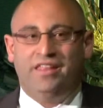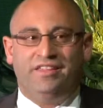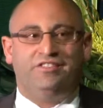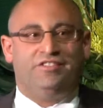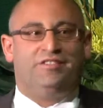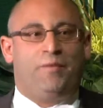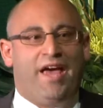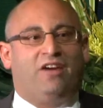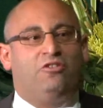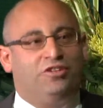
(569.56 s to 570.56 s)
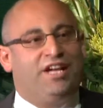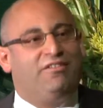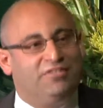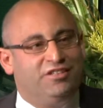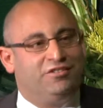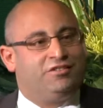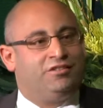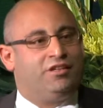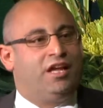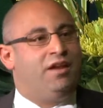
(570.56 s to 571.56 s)
This is about good governance
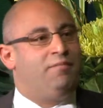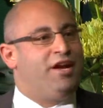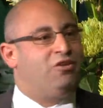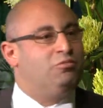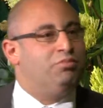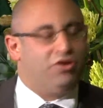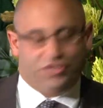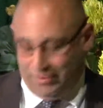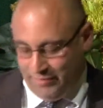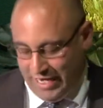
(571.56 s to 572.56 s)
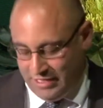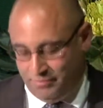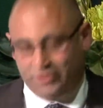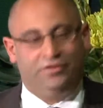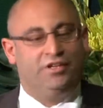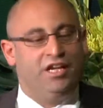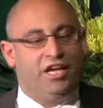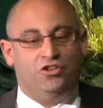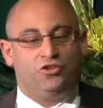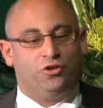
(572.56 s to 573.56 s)
and about good project management,
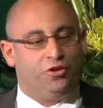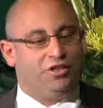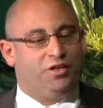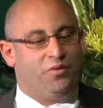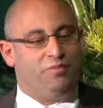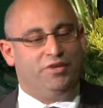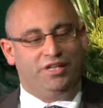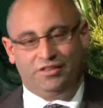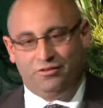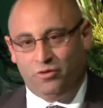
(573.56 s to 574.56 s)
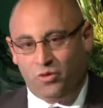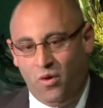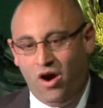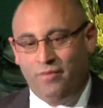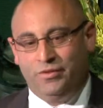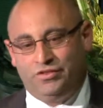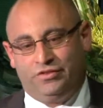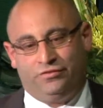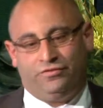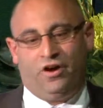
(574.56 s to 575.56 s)
ensuring that we meet the requirements
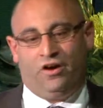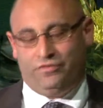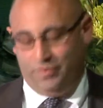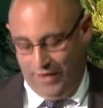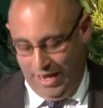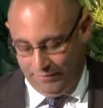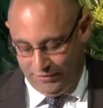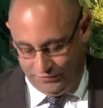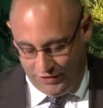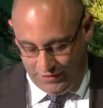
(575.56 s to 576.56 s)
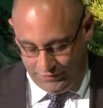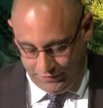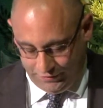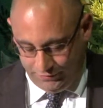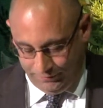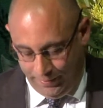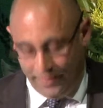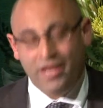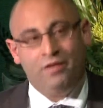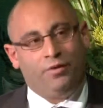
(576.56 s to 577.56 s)
of Department of Justice.
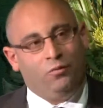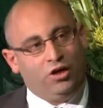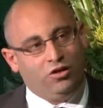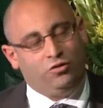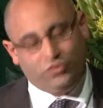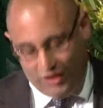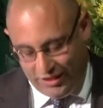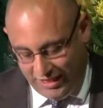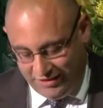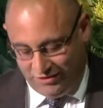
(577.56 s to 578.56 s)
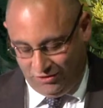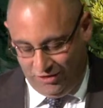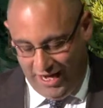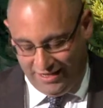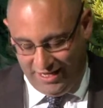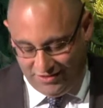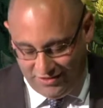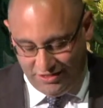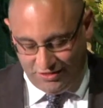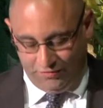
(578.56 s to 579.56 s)
But what it also does is create that
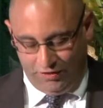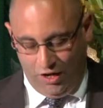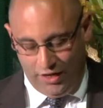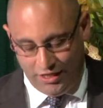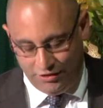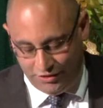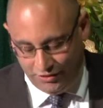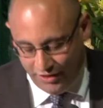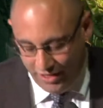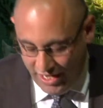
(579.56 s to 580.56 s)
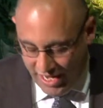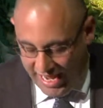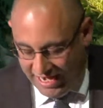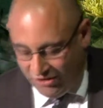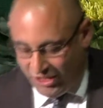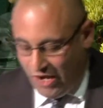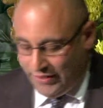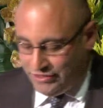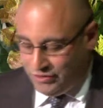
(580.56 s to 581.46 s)
sense of cohesion and ongoing